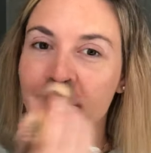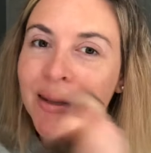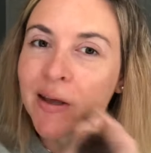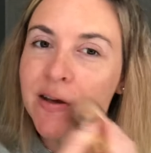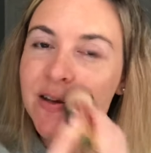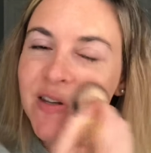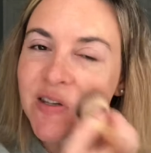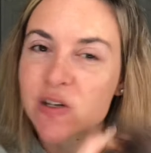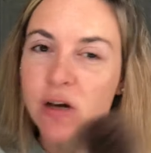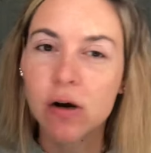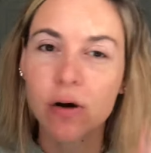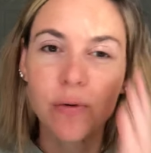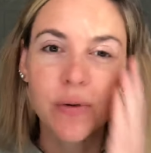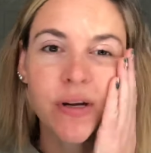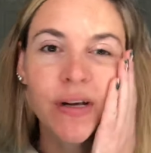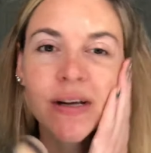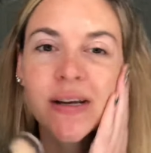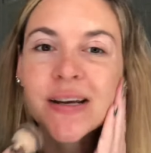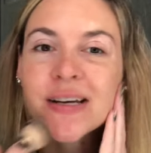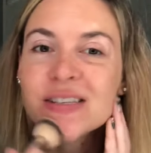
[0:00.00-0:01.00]
So
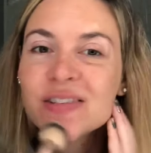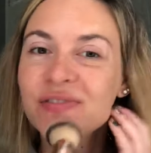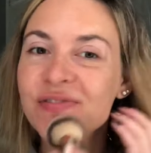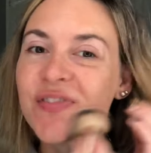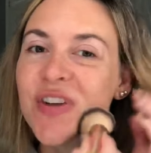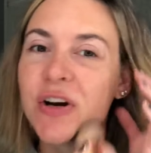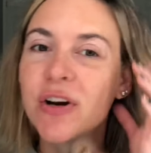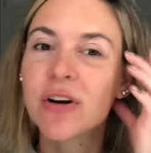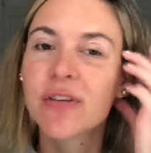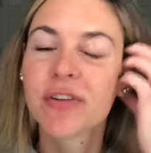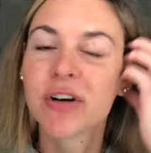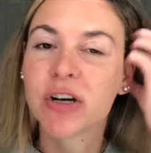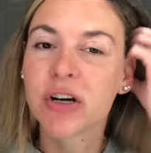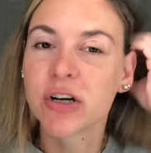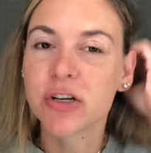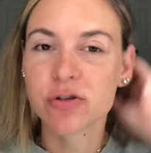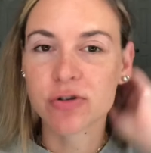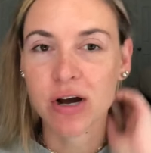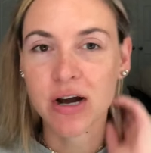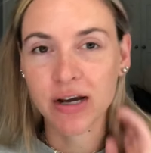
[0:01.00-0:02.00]
it gets very
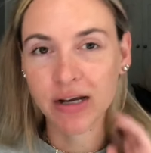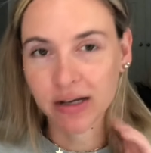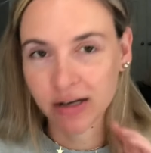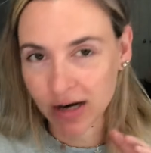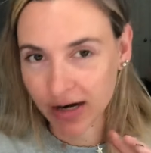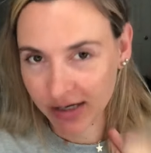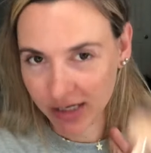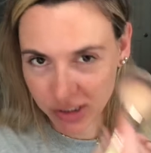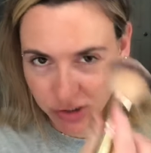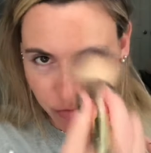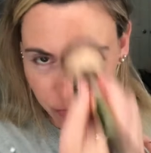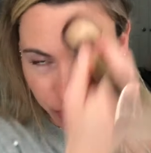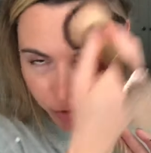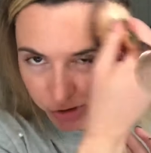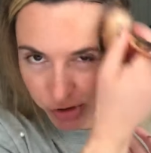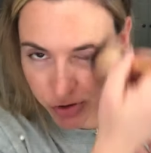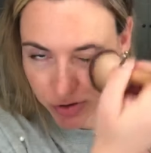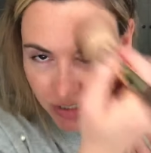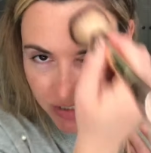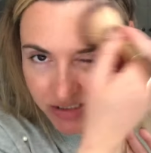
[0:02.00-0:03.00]
dry, and I need to
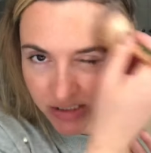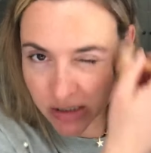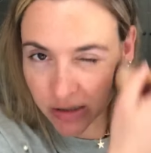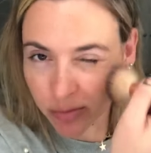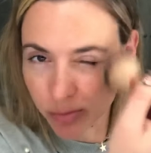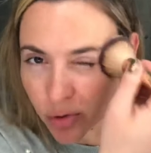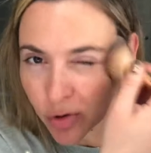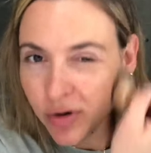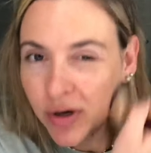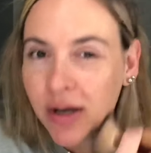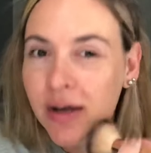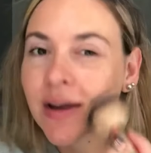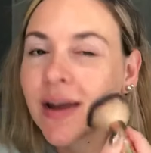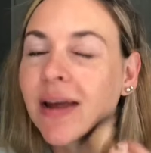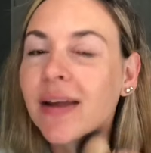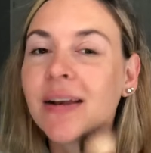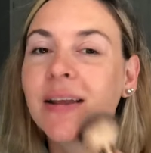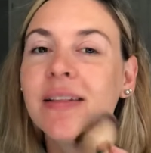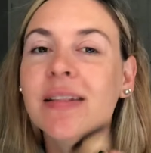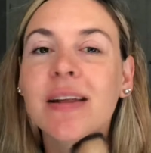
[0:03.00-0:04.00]
moisturize in the morning
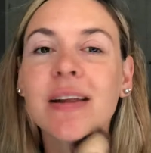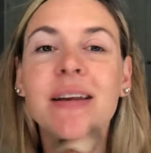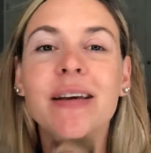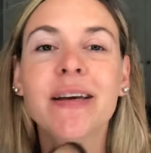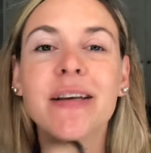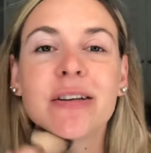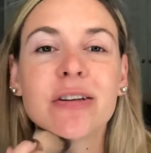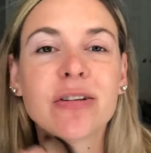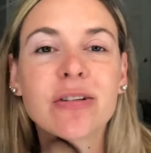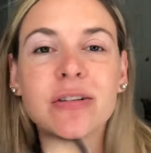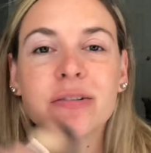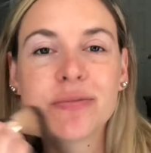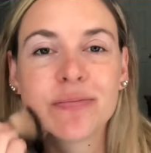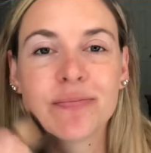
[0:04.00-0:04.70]
and in the night,